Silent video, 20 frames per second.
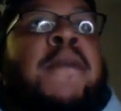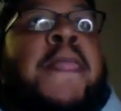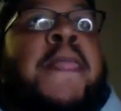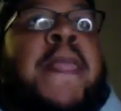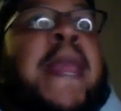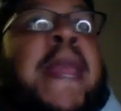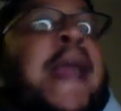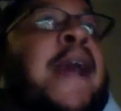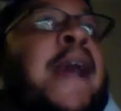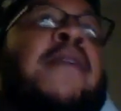
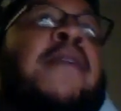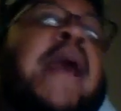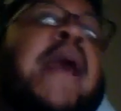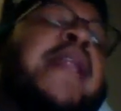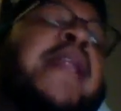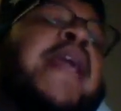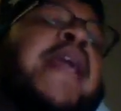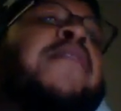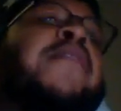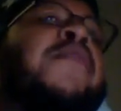And I
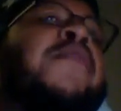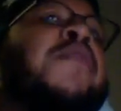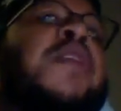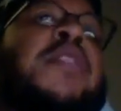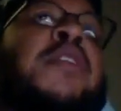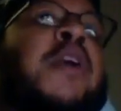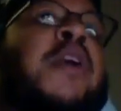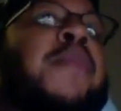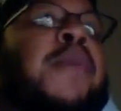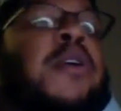never really
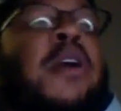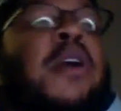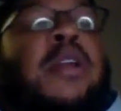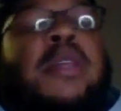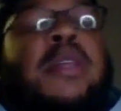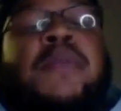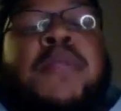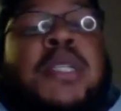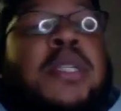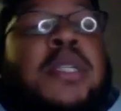thought
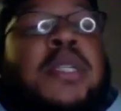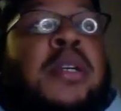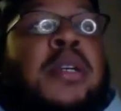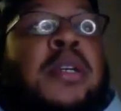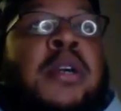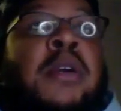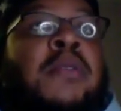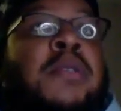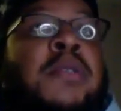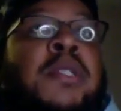McCarthy was a good
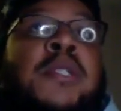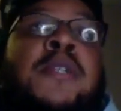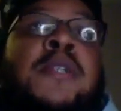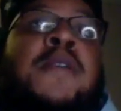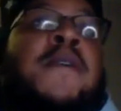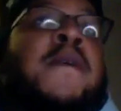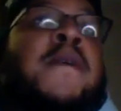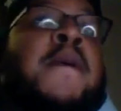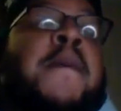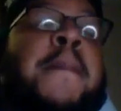coach,
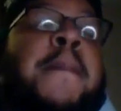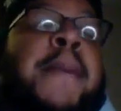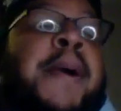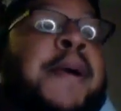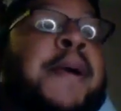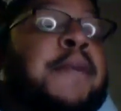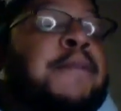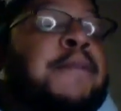but